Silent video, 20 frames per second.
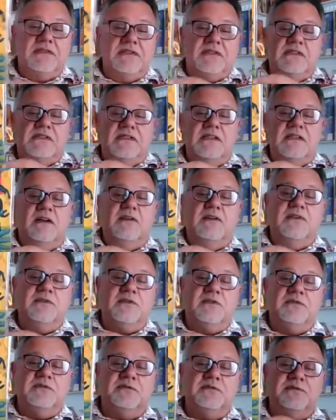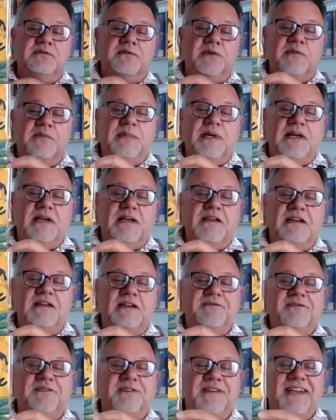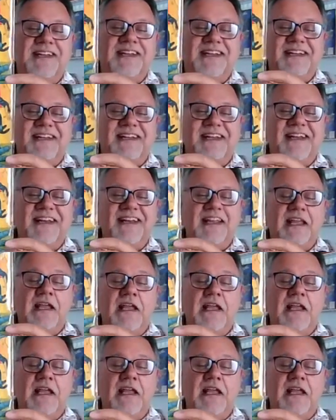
this is the other cool robot cover I got.